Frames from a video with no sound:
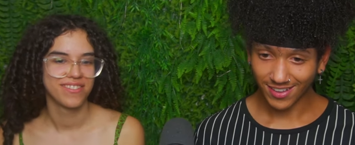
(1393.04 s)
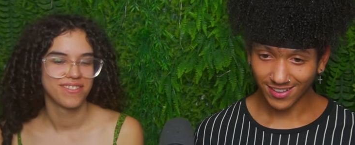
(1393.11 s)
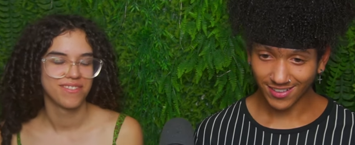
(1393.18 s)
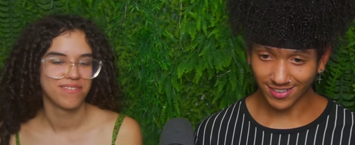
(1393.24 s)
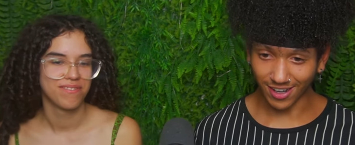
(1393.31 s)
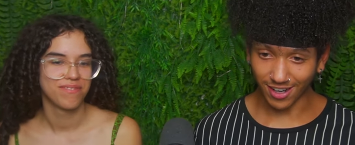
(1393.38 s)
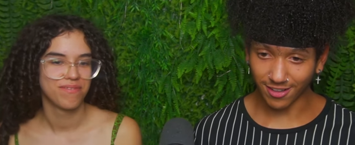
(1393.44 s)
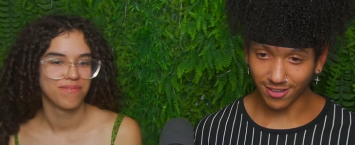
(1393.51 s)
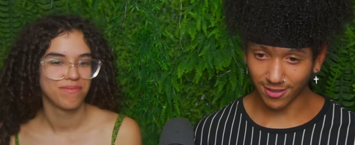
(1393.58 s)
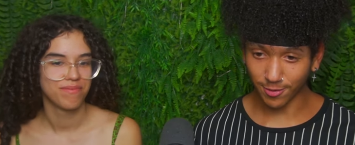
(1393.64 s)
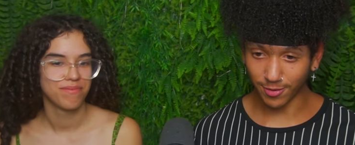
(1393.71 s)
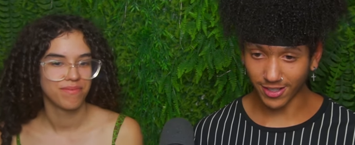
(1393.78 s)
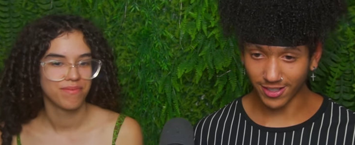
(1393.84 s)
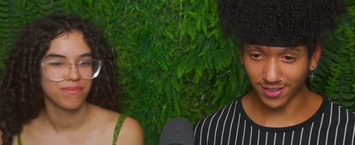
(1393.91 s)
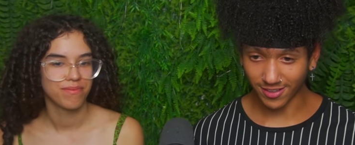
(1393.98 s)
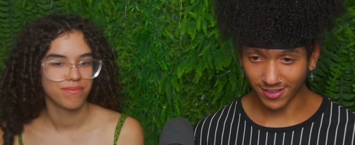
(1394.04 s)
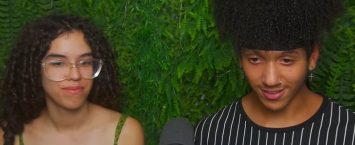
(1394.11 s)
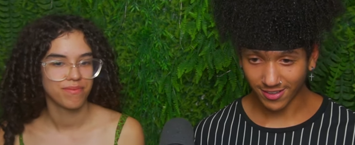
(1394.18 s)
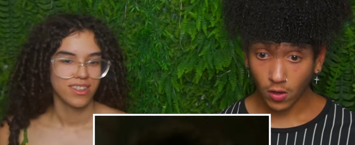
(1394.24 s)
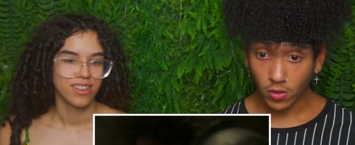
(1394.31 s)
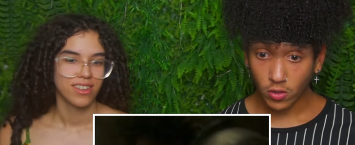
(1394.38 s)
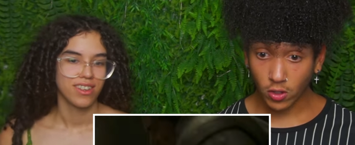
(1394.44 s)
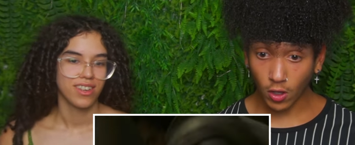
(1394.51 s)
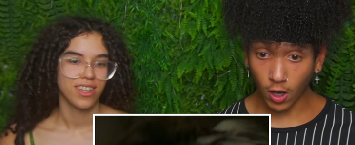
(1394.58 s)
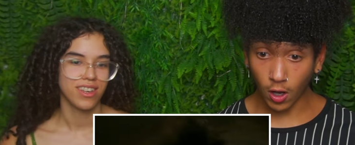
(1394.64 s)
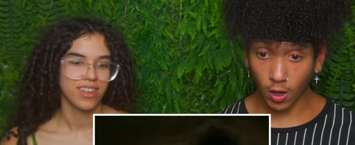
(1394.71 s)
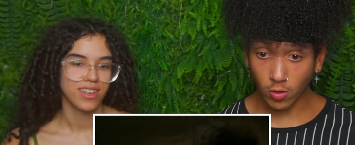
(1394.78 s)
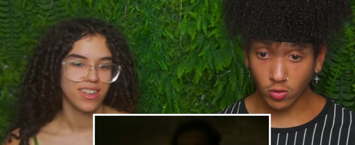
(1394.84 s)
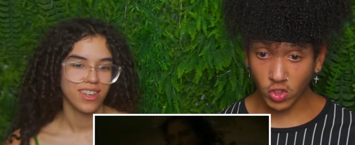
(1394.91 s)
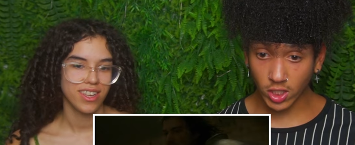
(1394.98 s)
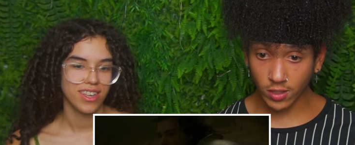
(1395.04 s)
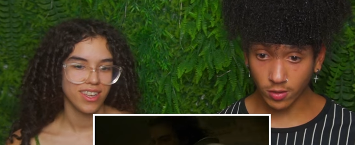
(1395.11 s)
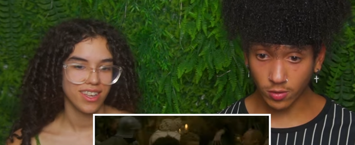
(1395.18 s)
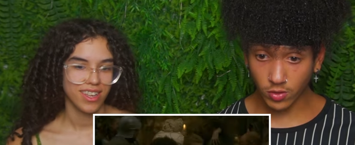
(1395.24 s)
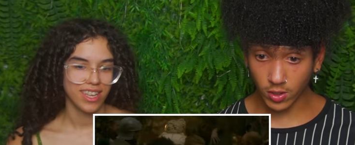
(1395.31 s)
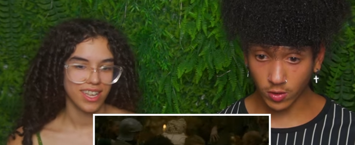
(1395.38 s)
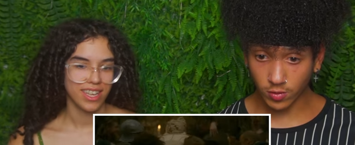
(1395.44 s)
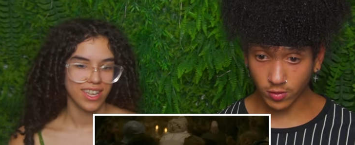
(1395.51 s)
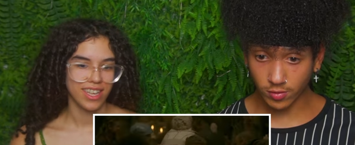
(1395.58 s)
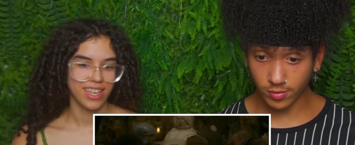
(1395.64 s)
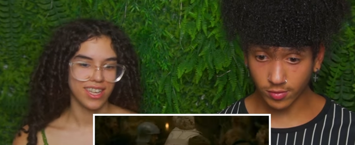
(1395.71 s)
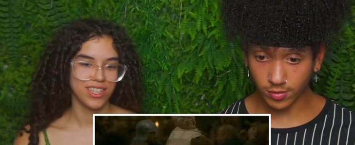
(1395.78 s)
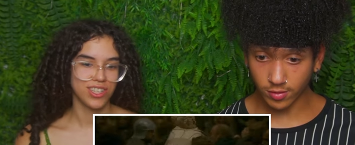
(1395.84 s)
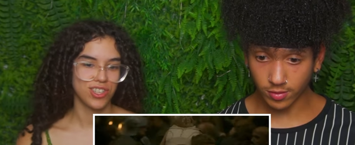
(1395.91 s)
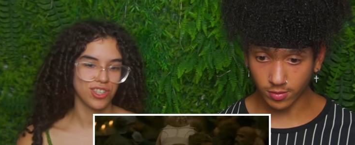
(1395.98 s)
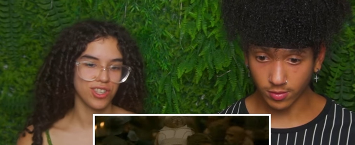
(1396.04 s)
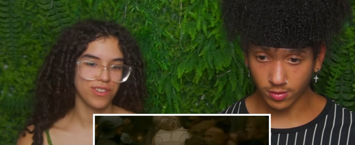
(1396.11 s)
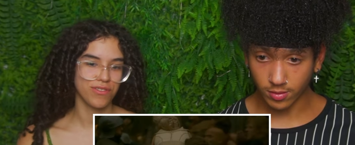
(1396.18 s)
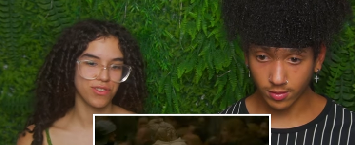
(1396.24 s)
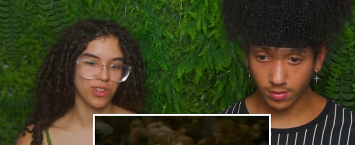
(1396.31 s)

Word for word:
Speaker 1: he does not look well. Yo, chill, chill, chill, chill, chill, chill.